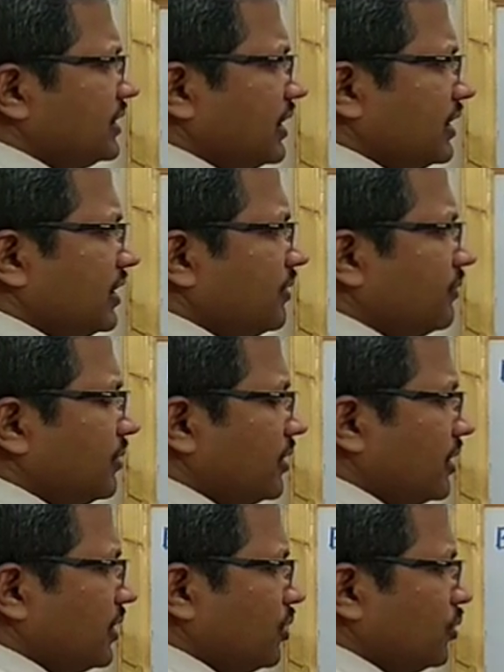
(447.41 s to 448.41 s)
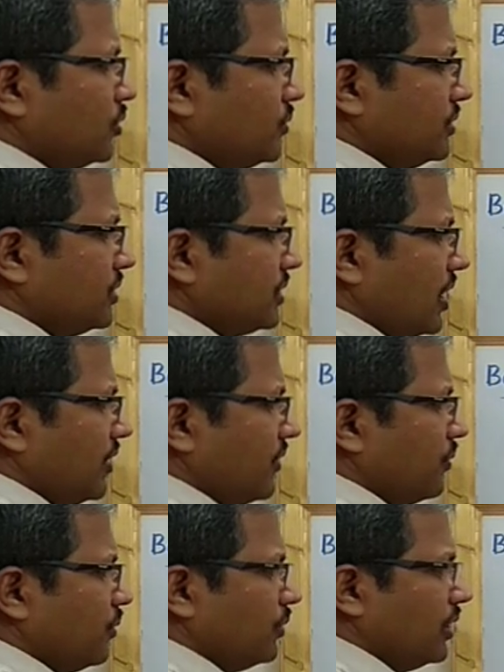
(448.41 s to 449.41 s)
nothing but those which
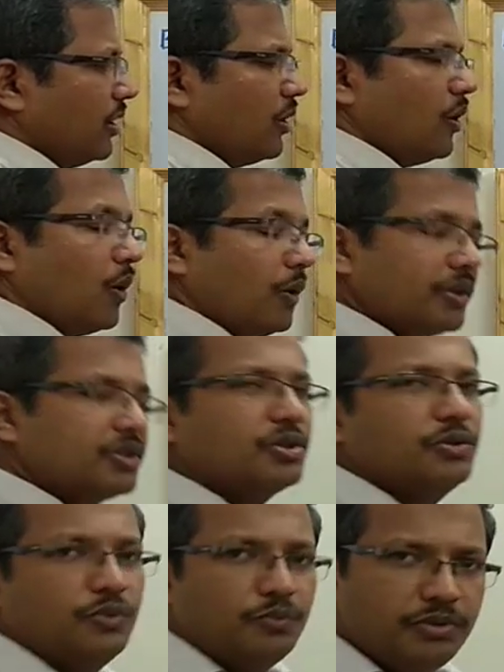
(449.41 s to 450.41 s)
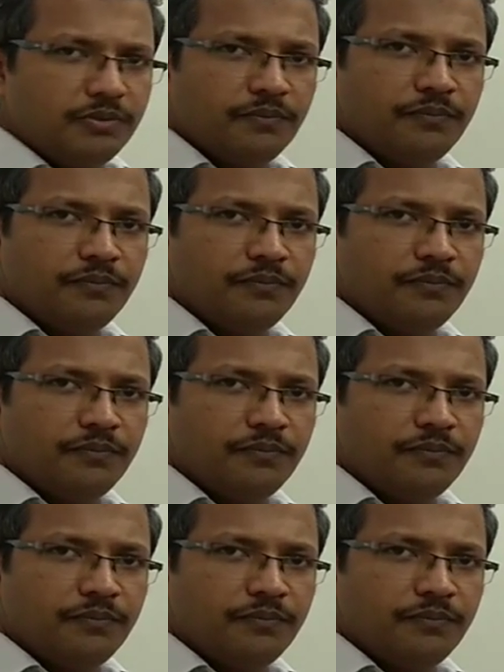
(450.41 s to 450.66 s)
stands for the OH group.